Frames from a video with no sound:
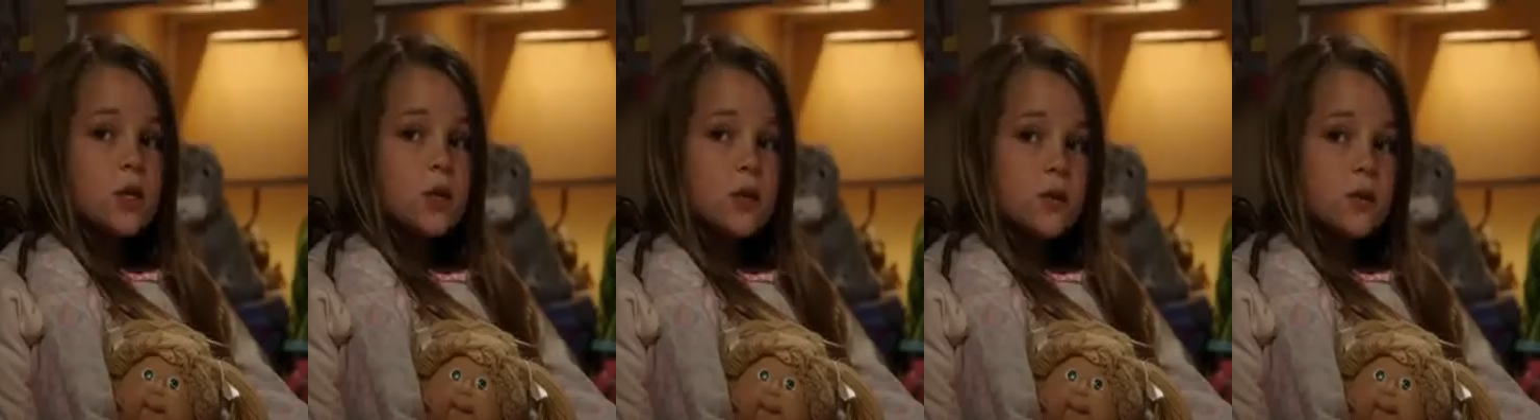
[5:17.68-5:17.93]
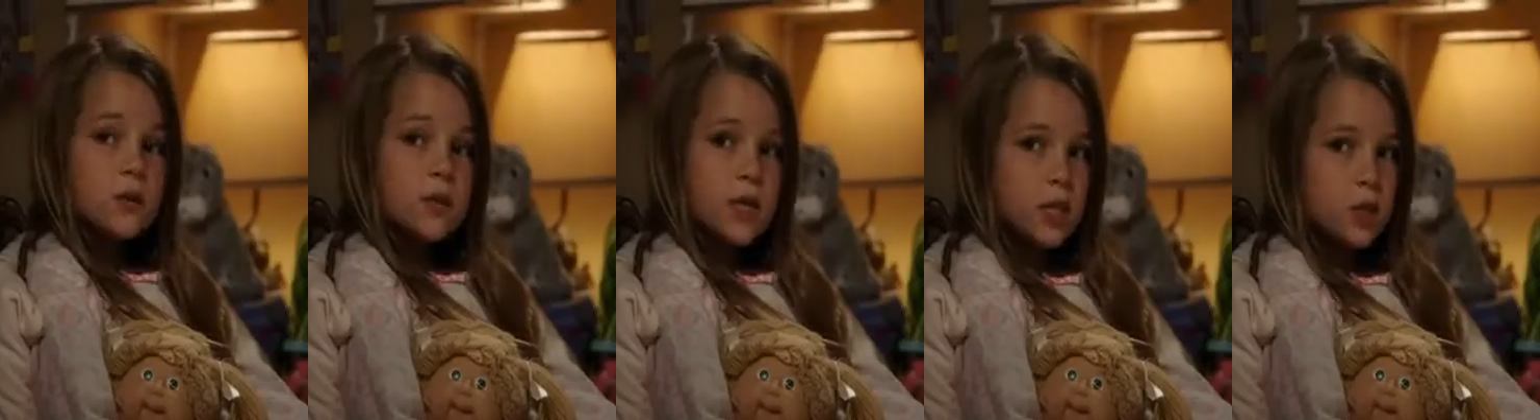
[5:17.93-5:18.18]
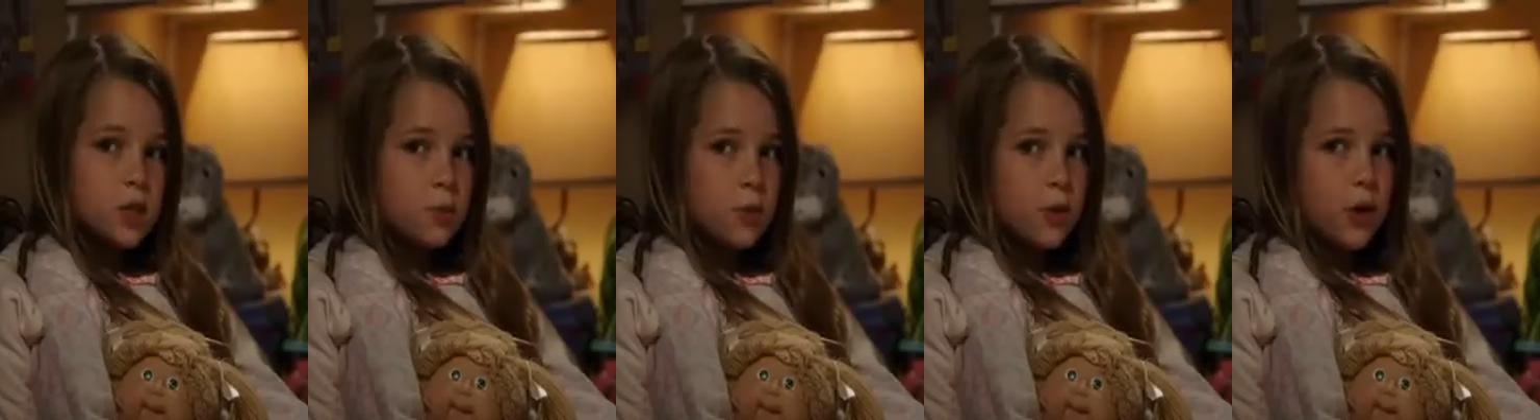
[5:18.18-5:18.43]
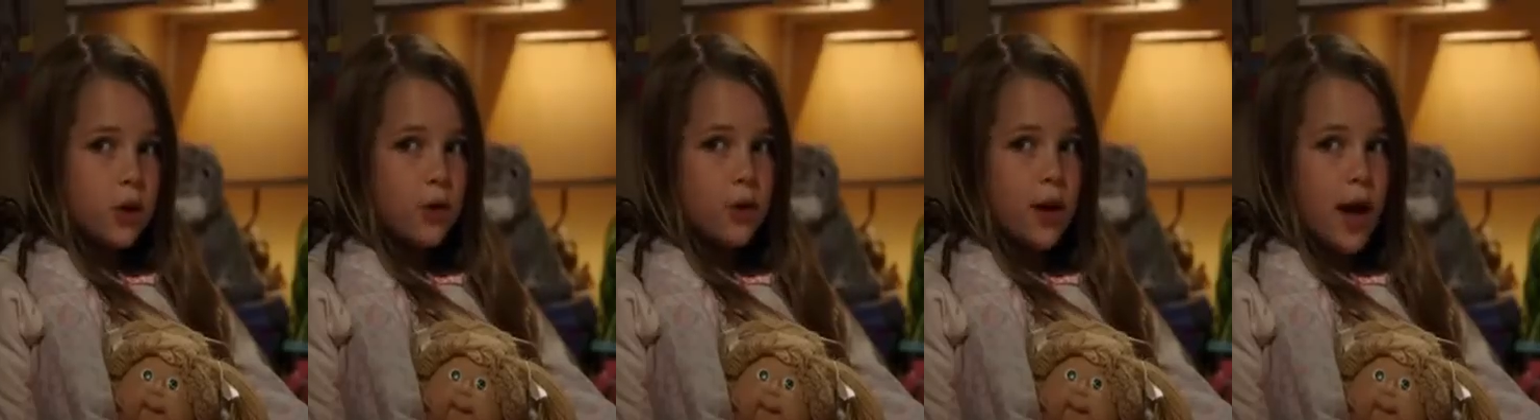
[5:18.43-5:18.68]
desperate
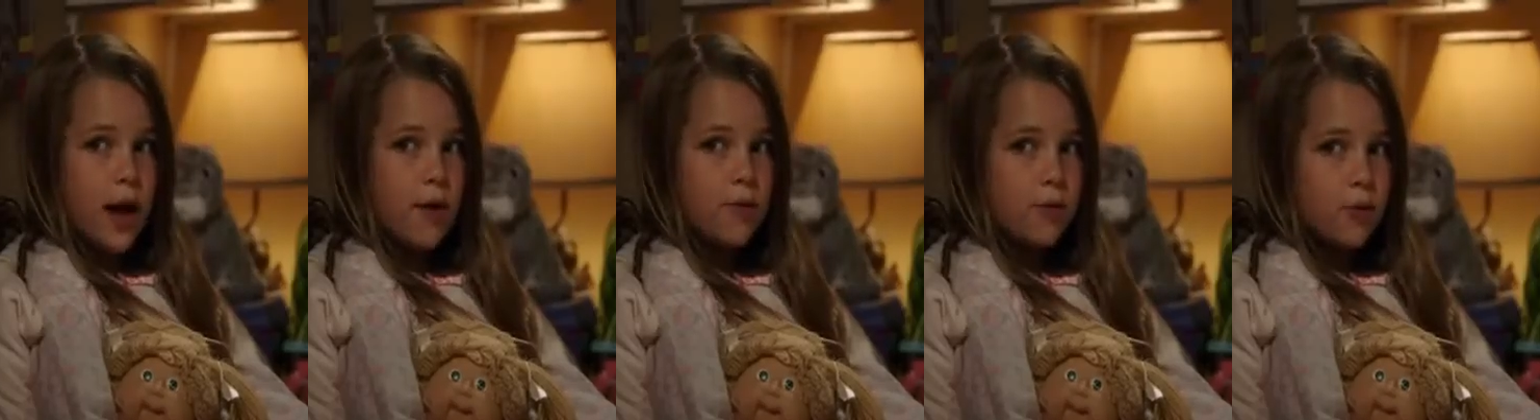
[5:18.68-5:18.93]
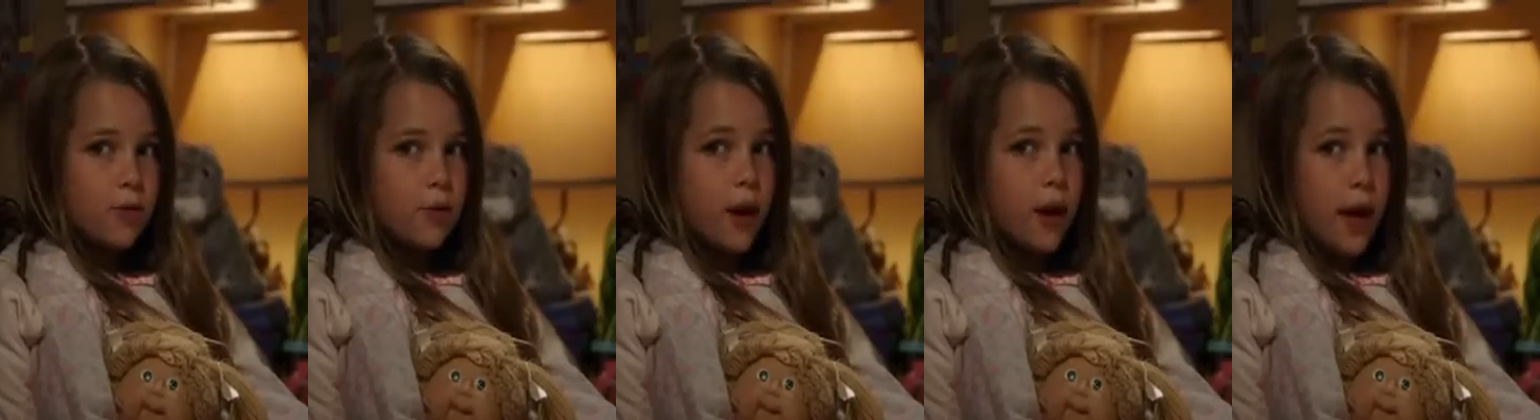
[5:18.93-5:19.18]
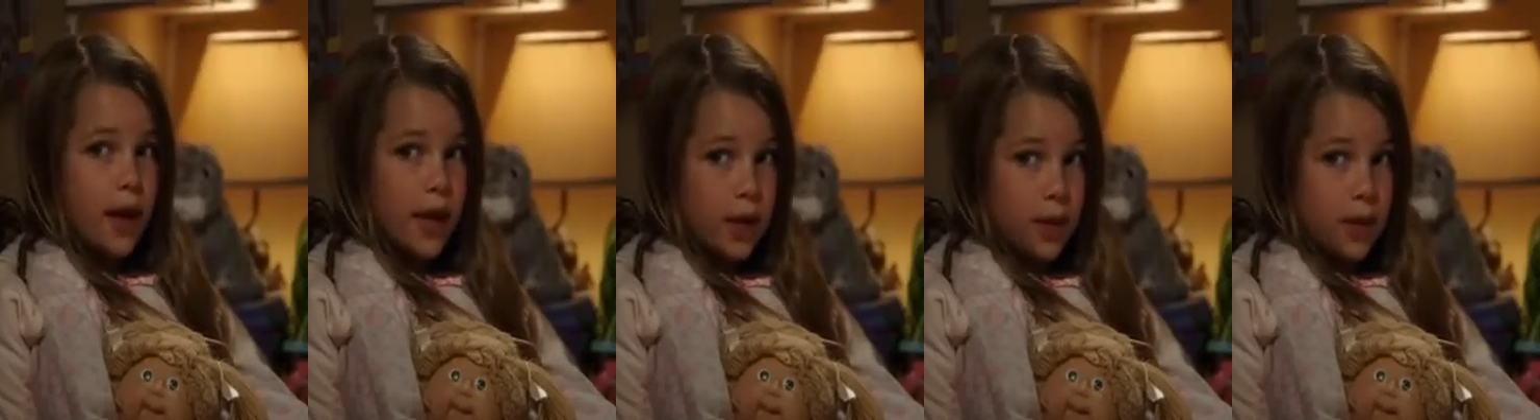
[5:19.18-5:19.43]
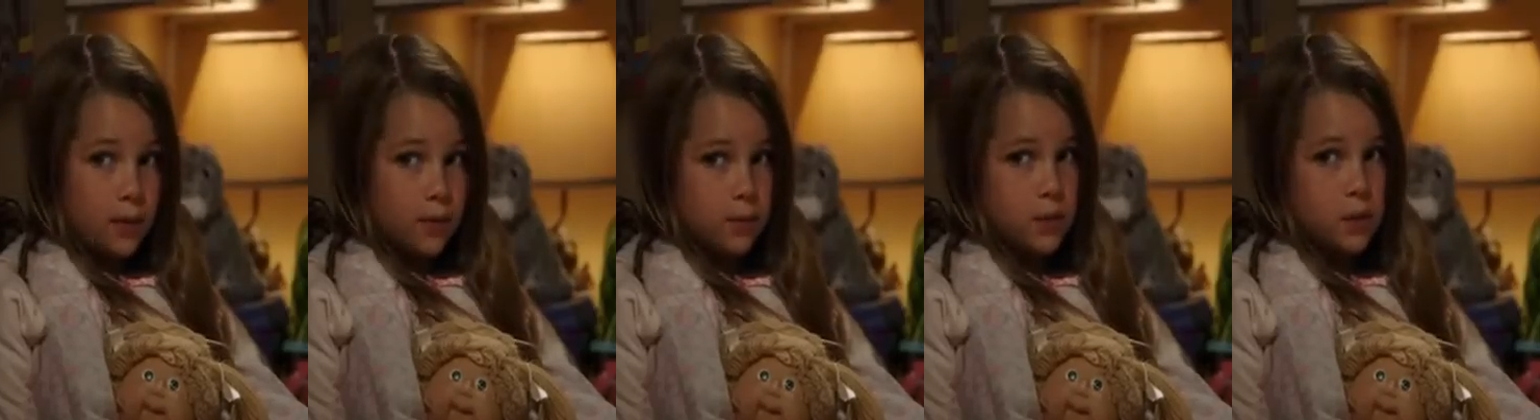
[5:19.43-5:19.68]
and you have their
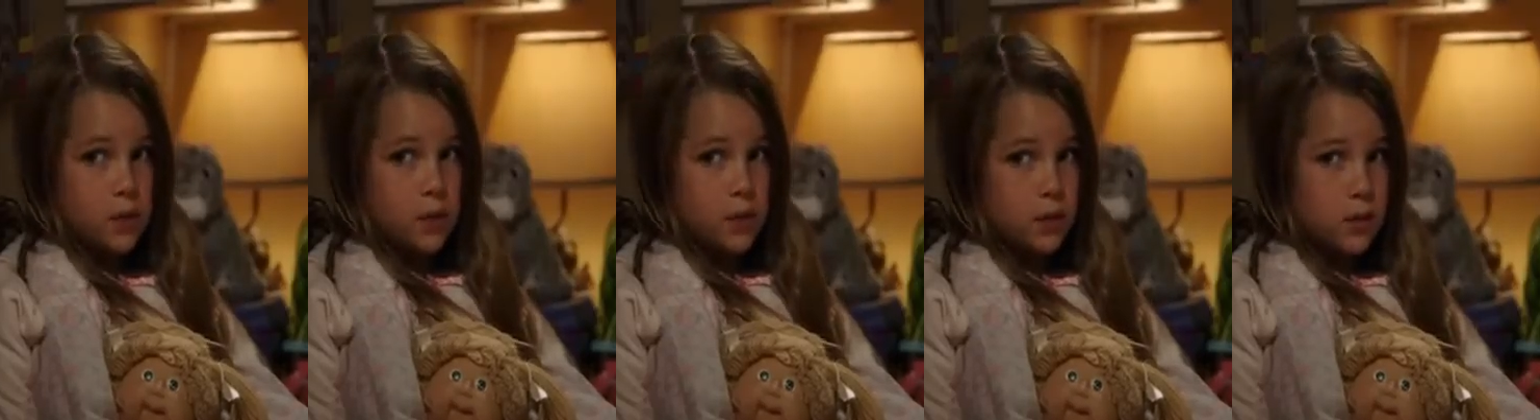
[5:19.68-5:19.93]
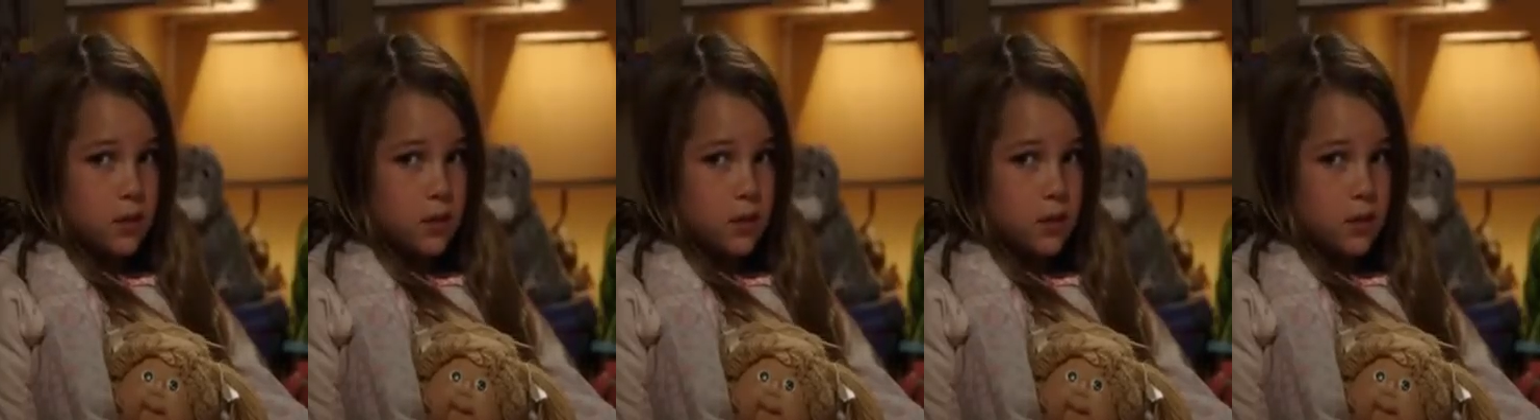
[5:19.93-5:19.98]
names.